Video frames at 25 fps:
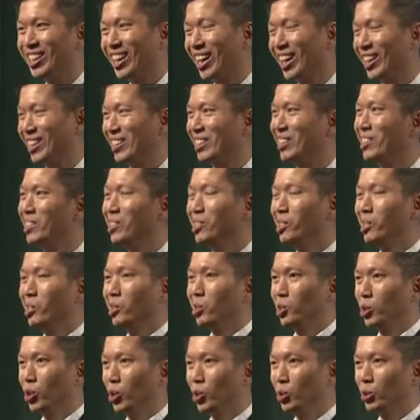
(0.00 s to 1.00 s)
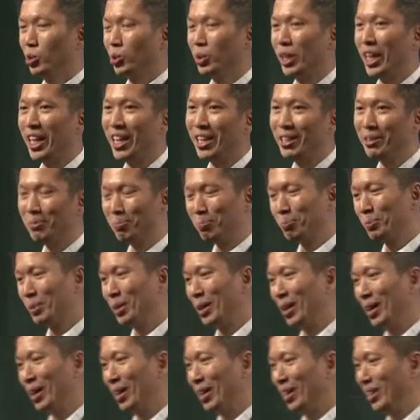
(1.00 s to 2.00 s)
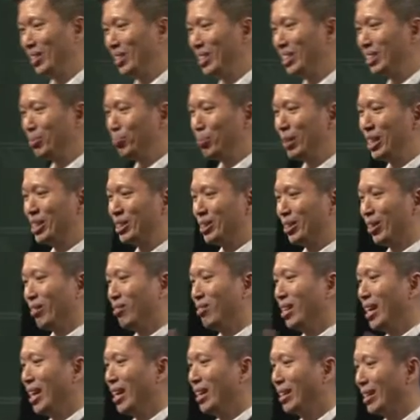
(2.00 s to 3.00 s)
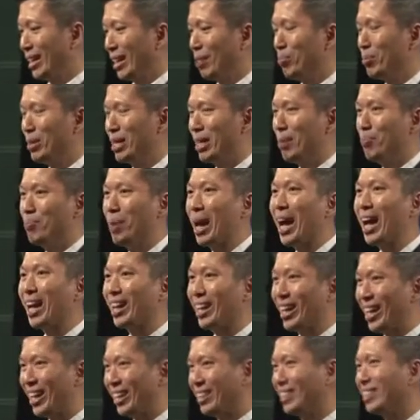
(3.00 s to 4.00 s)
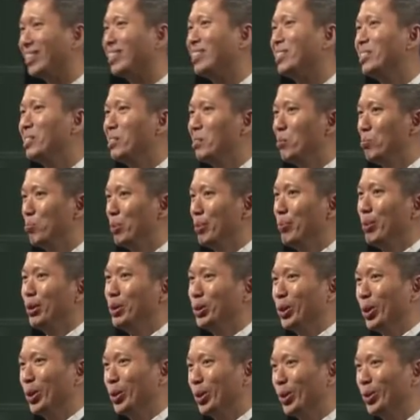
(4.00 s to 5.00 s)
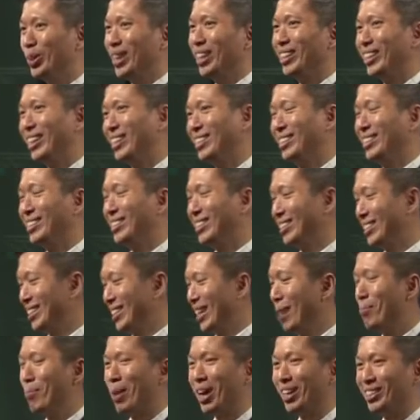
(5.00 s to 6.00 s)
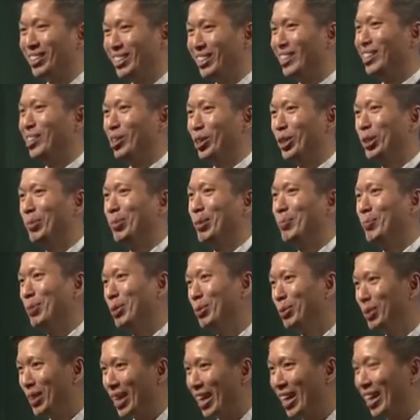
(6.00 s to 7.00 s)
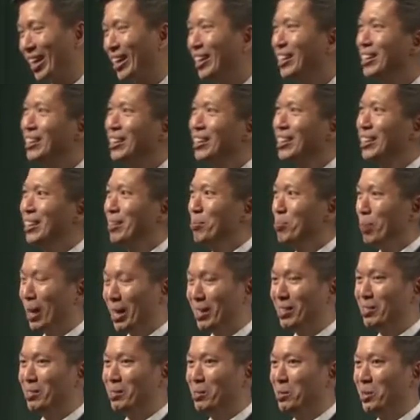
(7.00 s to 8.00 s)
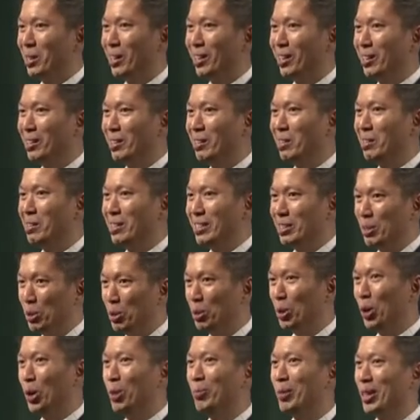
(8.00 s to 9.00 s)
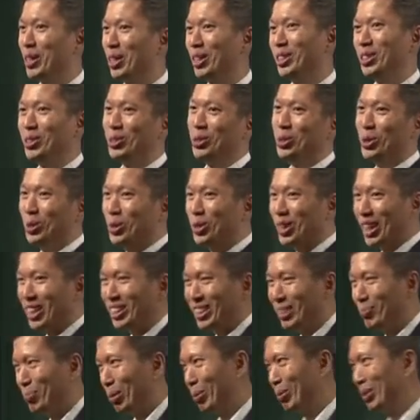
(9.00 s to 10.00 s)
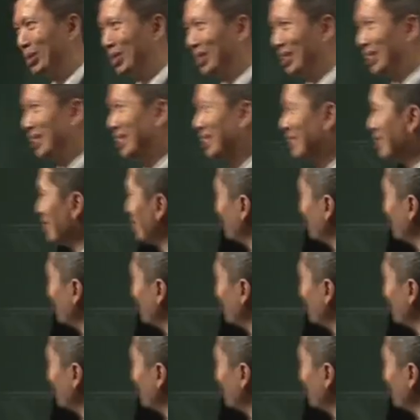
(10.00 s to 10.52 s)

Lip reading: line. So today, this piece of land can be a bare land. People don't know that there's a MRT going to be built there, but you know because you use SC Property.